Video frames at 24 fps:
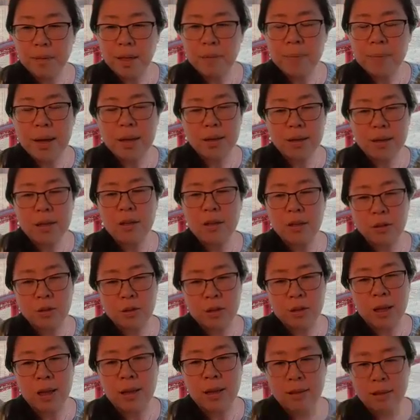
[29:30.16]
But
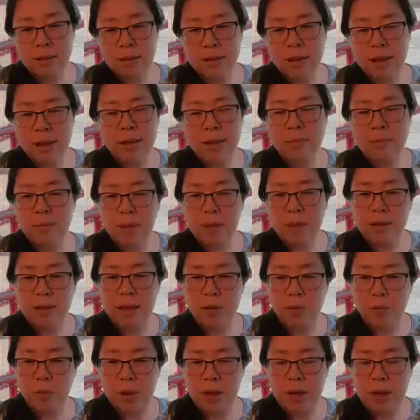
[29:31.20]
that's something
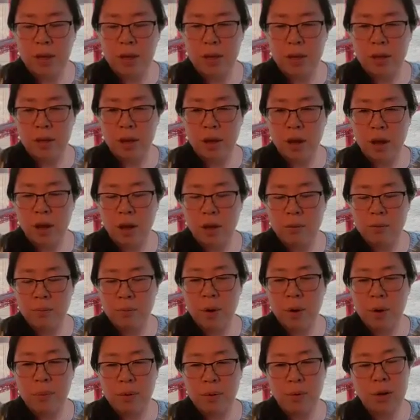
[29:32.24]
that we
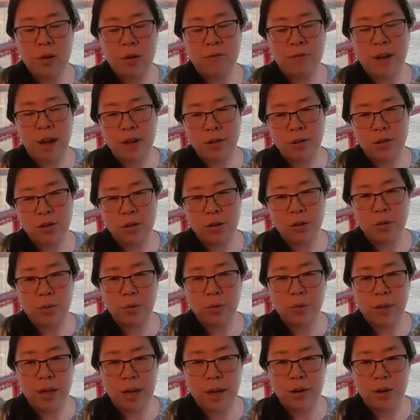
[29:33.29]
probably want to fine
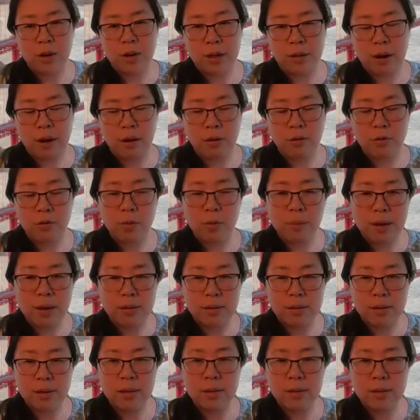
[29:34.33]
tune later in our
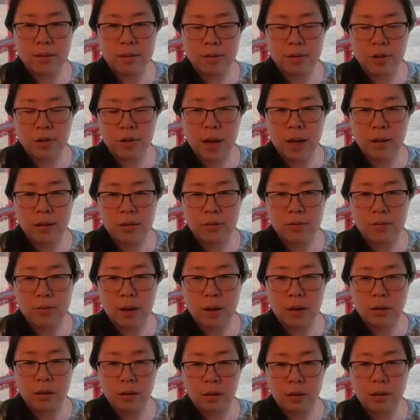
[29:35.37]
robustness check as
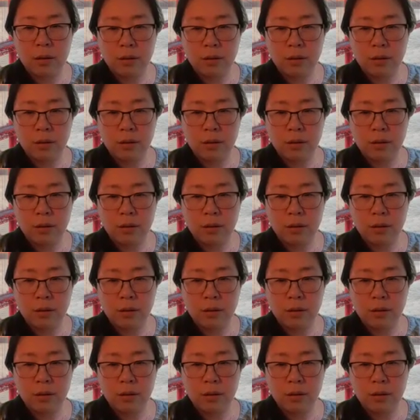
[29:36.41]
well.